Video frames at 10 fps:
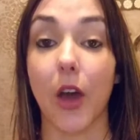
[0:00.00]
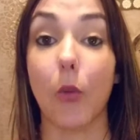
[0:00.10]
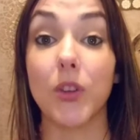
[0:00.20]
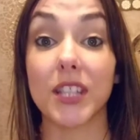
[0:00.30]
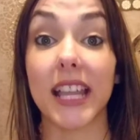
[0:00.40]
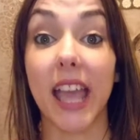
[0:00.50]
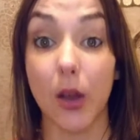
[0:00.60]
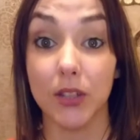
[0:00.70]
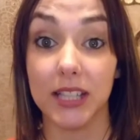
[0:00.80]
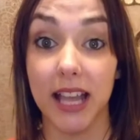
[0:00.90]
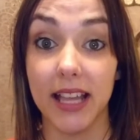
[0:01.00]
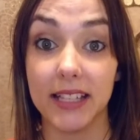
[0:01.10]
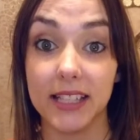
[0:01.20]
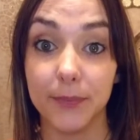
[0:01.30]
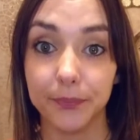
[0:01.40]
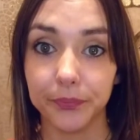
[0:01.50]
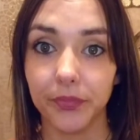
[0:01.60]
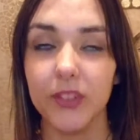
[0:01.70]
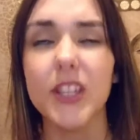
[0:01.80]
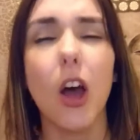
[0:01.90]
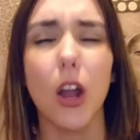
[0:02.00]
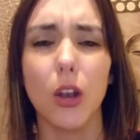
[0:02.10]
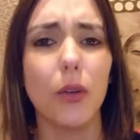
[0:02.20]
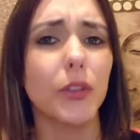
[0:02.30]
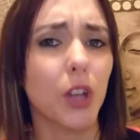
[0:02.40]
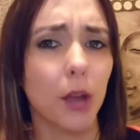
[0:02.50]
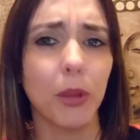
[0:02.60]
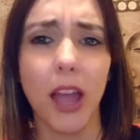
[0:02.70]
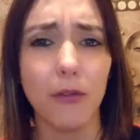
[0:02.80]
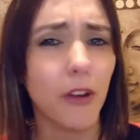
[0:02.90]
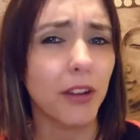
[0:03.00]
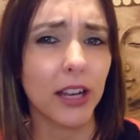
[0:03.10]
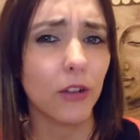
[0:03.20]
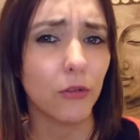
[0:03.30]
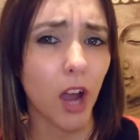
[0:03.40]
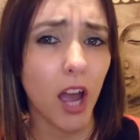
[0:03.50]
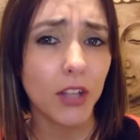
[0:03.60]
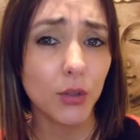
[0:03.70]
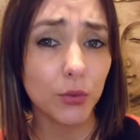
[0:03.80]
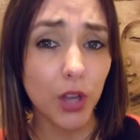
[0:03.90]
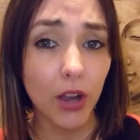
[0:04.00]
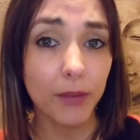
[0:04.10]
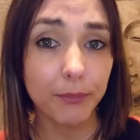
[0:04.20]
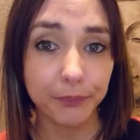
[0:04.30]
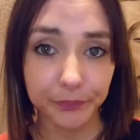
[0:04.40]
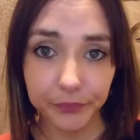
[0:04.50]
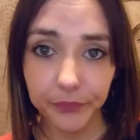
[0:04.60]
that once I get on set, so a lot of the time you have very little rehearsal time,